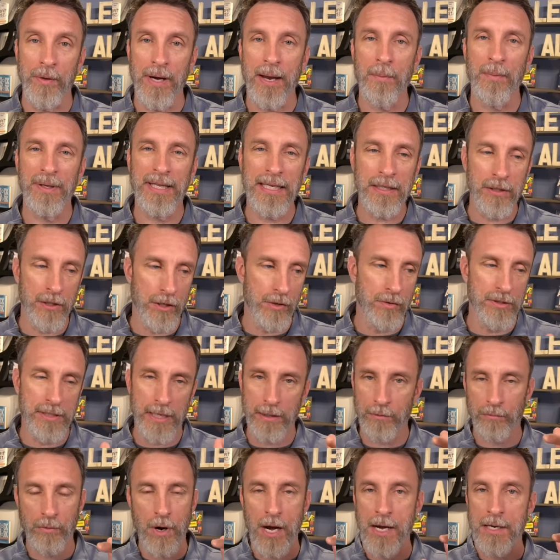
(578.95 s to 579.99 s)
and what they do is they
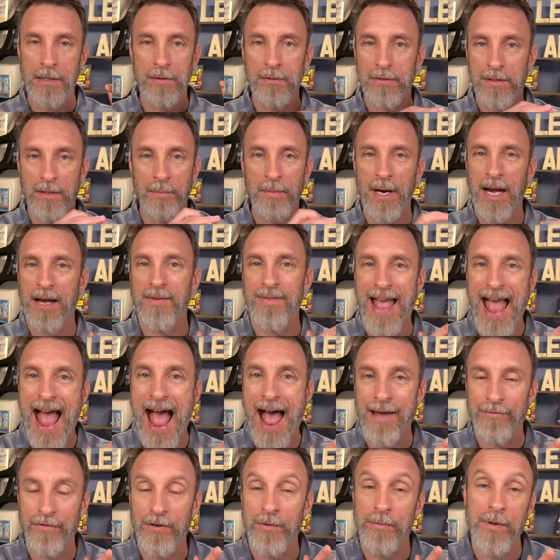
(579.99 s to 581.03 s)
run some kind of
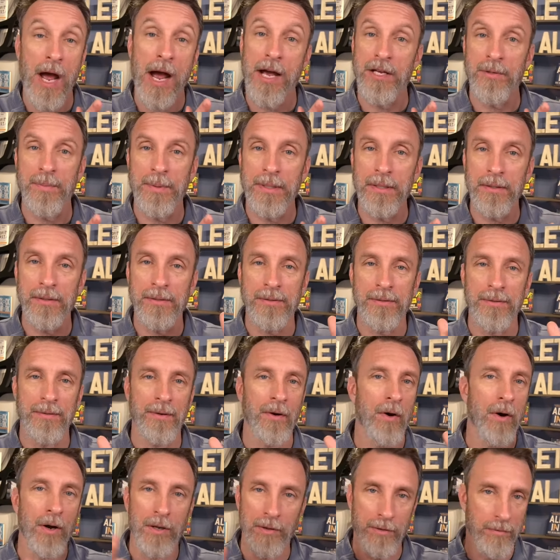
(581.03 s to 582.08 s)
advertisements
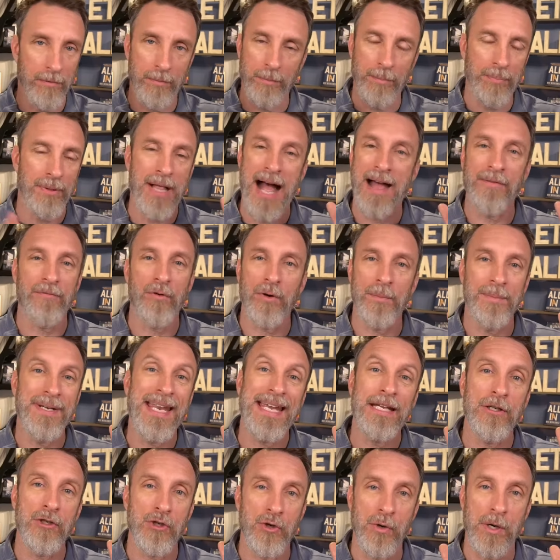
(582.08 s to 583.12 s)
on platform de
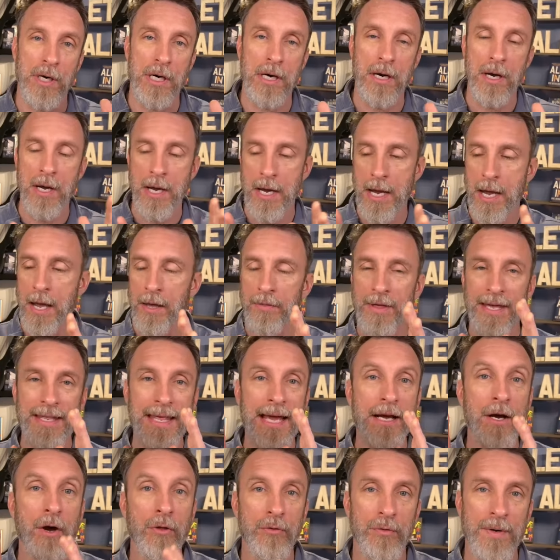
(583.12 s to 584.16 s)
jour. They then
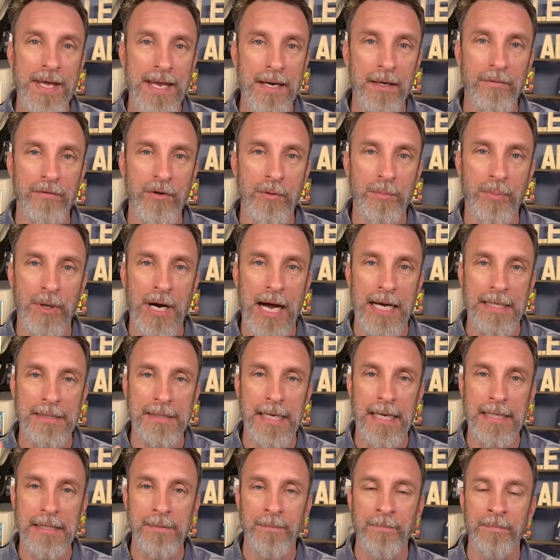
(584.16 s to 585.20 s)
go through an interview
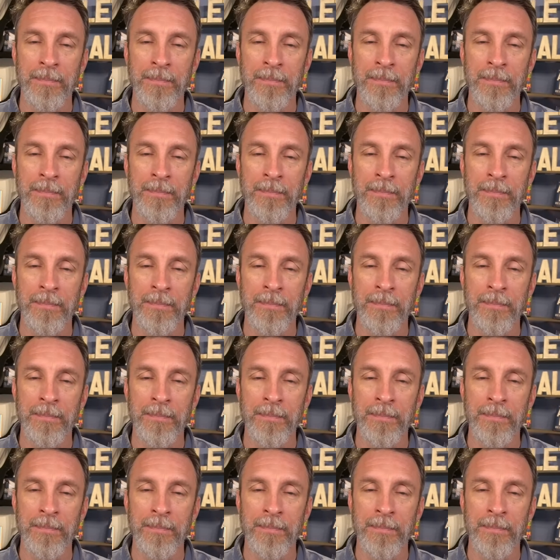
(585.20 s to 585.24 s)
process,